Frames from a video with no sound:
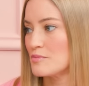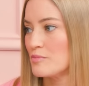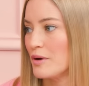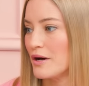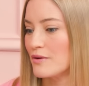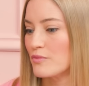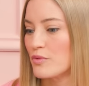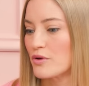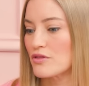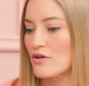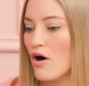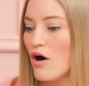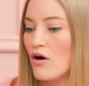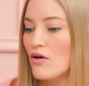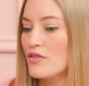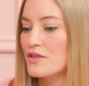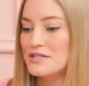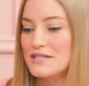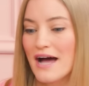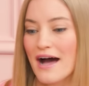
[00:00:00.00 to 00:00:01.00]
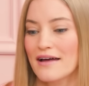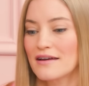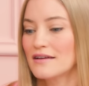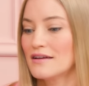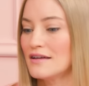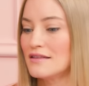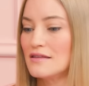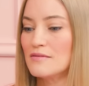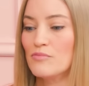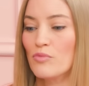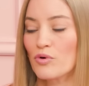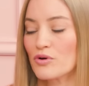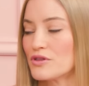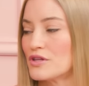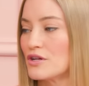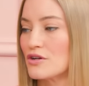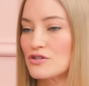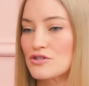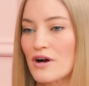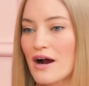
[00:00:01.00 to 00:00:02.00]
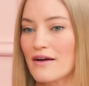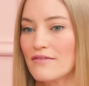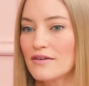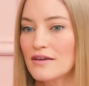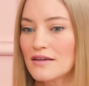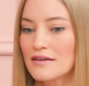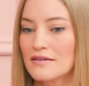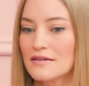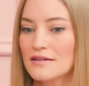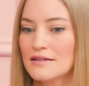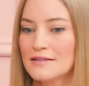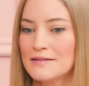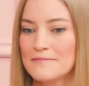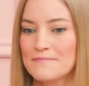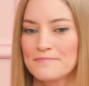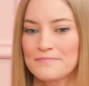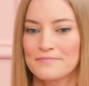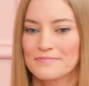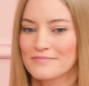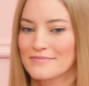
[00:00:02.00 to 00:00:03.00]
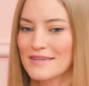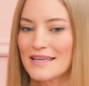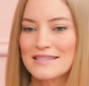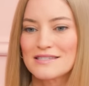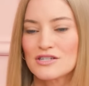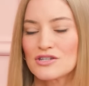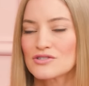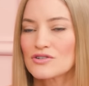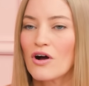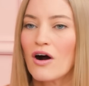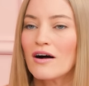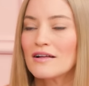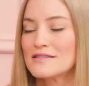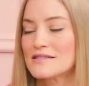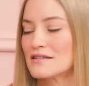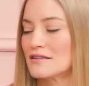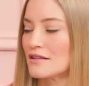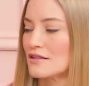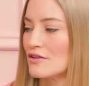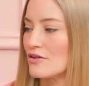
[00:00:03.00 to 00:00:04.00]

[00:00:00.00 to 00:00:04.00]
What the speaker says: But with all the data and the more that you're driving, it's just constantly